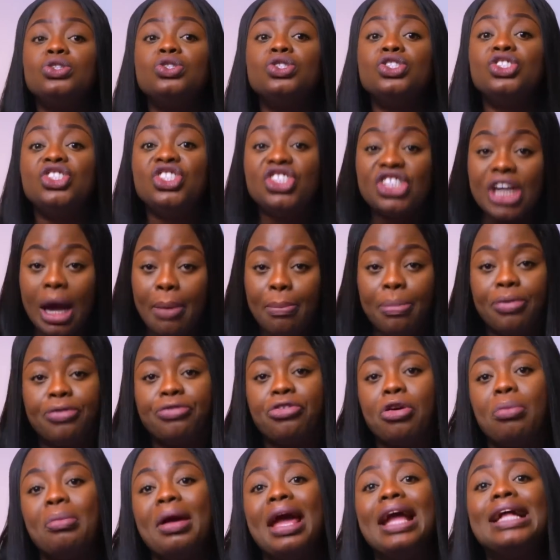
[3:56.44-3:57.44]
to jump
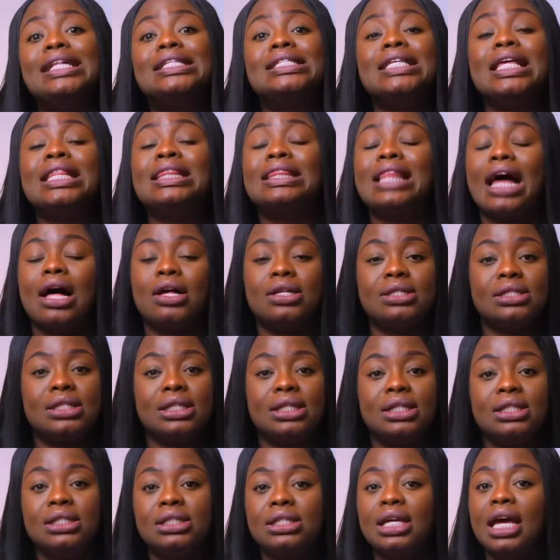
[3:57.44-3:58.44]
from
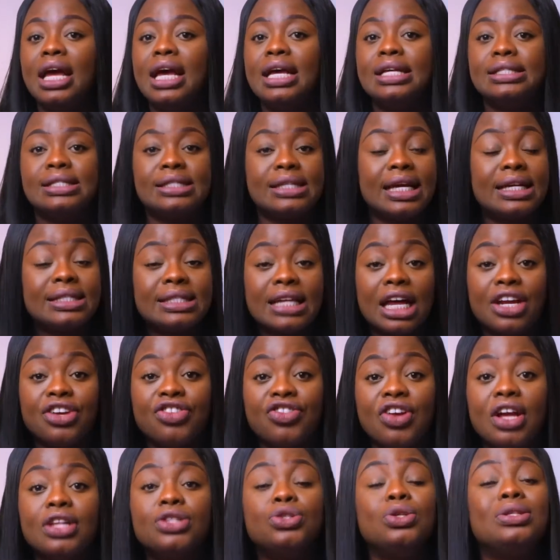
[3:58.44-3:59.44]

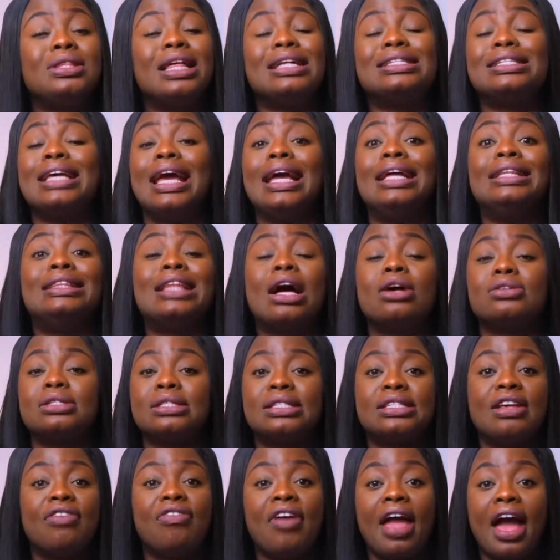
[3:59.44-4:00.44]
18,600 to
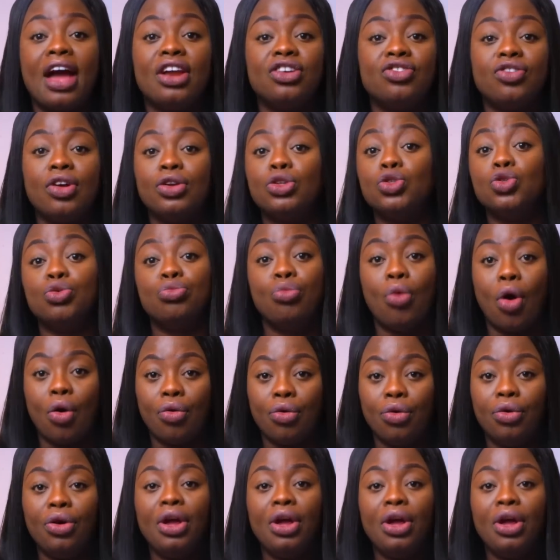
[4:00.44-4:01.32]
38,700 tomorrow.